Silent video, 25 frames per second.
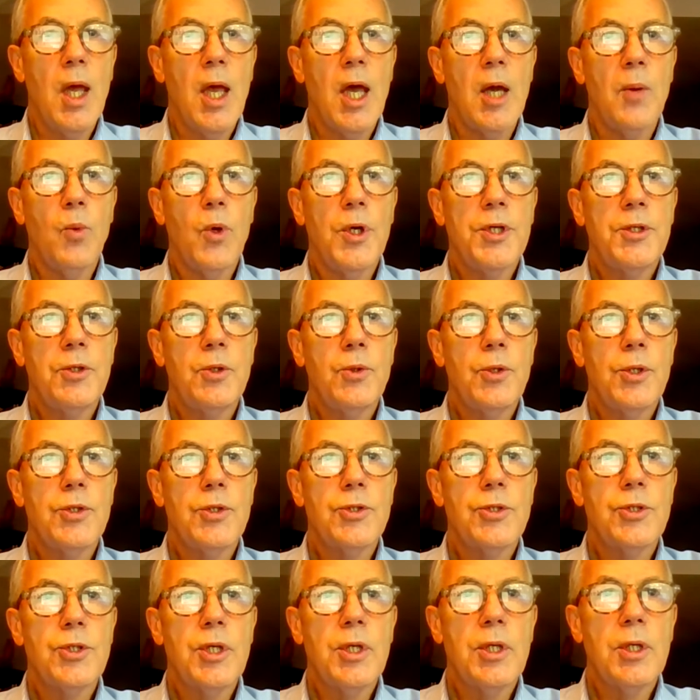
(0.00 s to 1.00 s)
And what you can
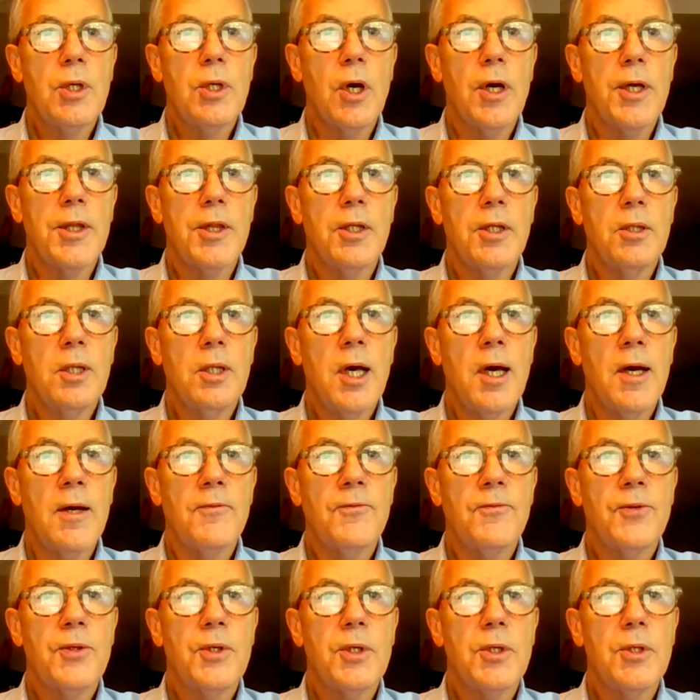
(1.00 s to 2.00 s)
see on the
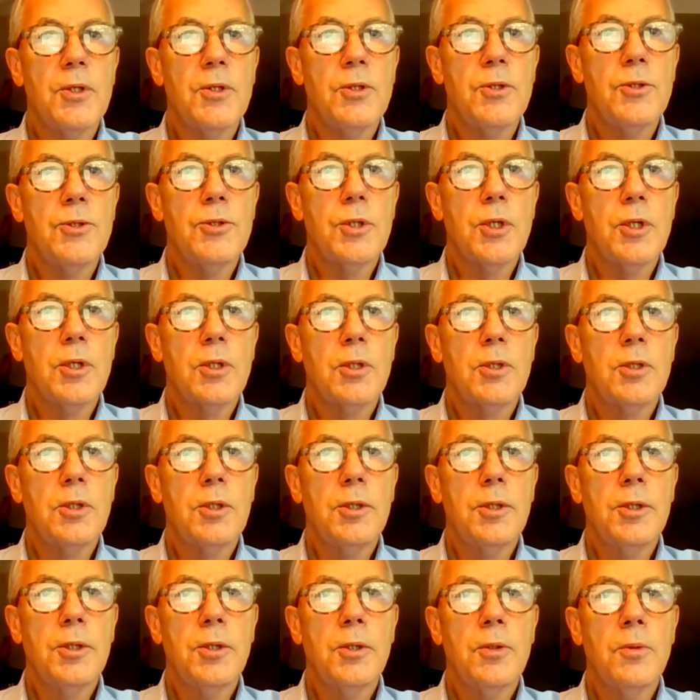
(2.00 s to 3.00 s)
left is a
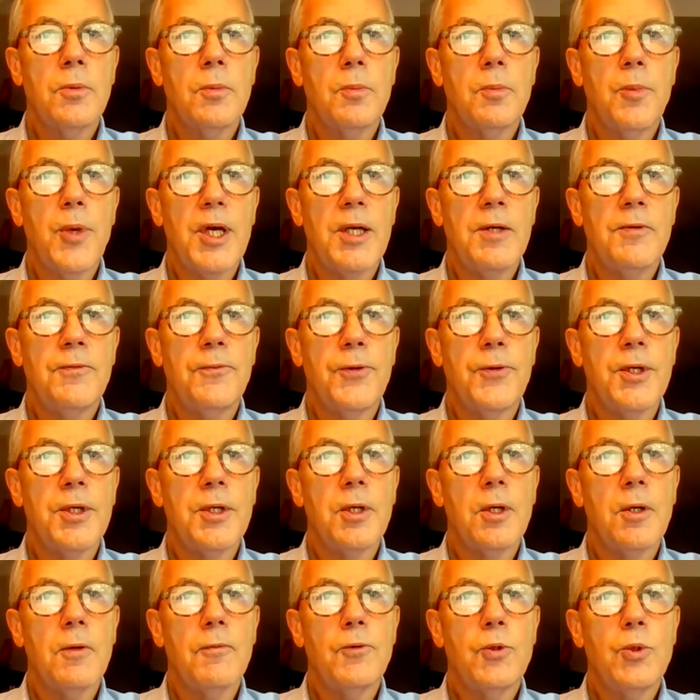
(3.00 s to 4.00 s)
clear
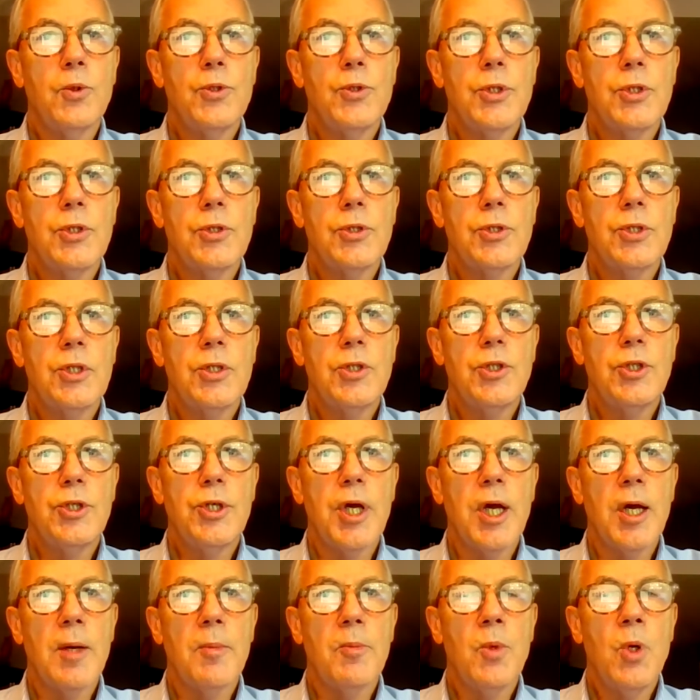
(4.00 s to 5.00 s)
benefit of using
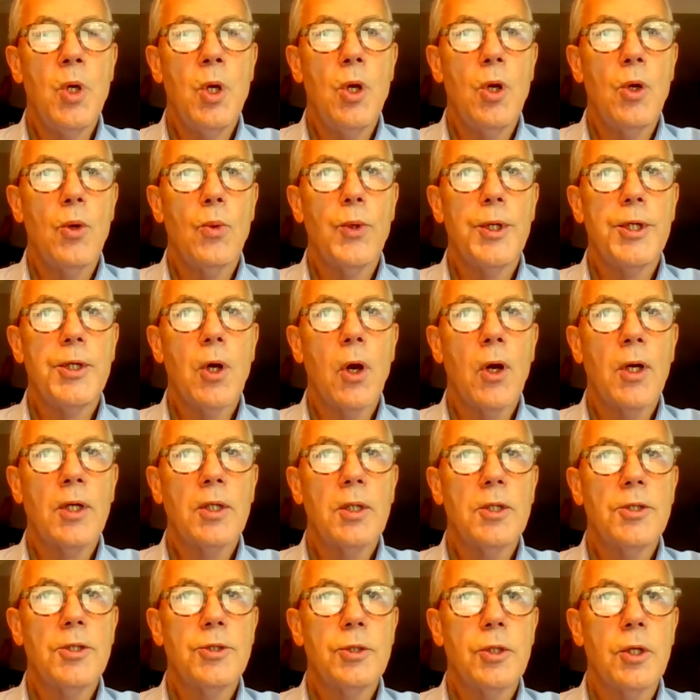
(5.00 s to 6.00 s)
CGM,
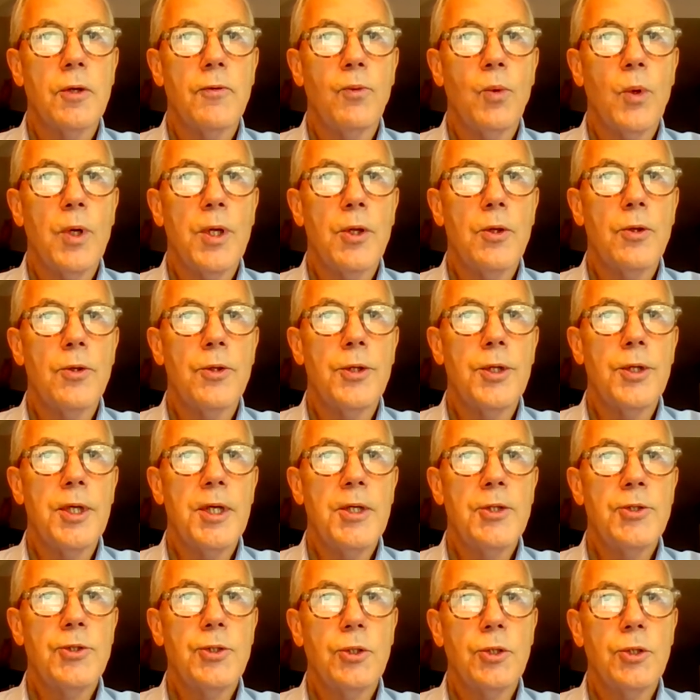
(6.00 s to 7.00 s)
regardless of whether the
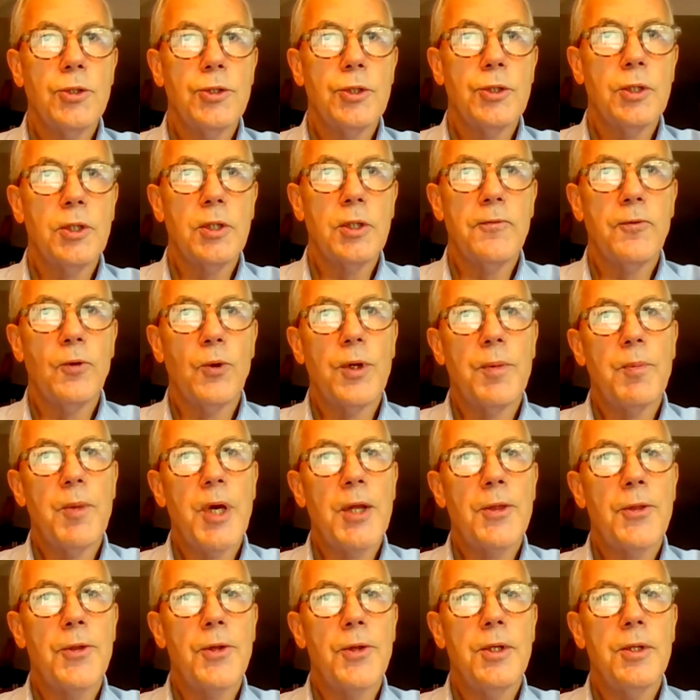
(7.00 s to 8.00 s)
insulin delivery
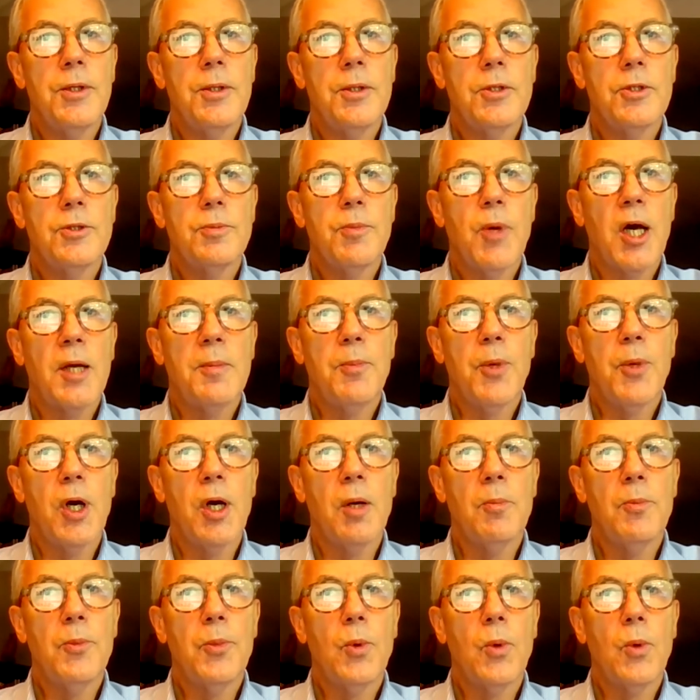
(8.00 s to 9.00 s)
method is by
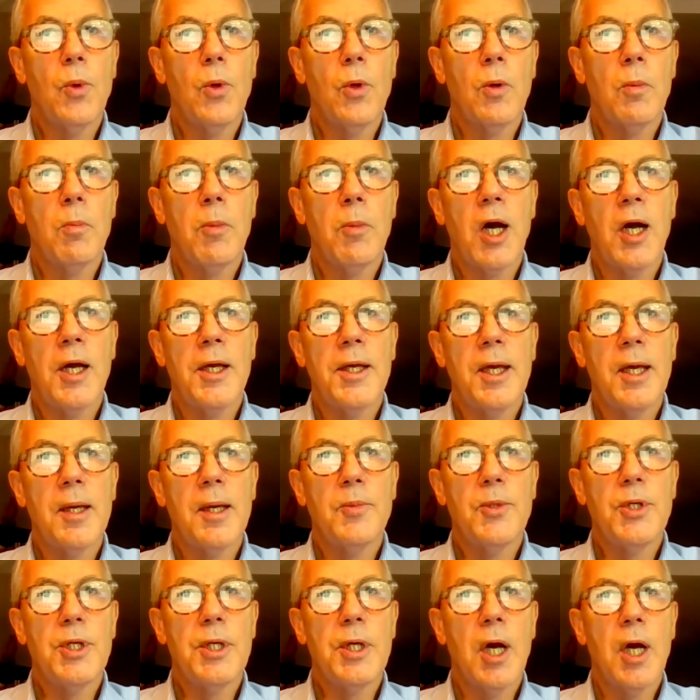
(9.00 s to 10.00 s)
pump or by
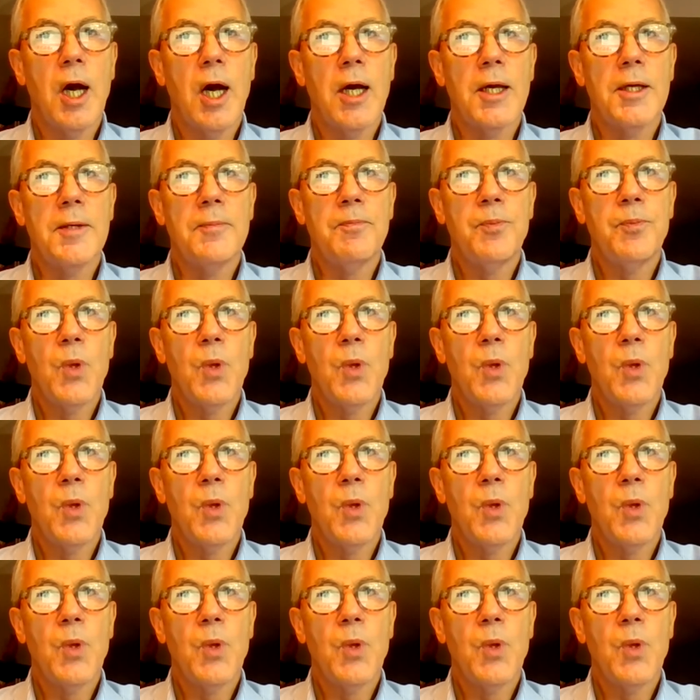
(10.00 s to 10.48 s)
MDI.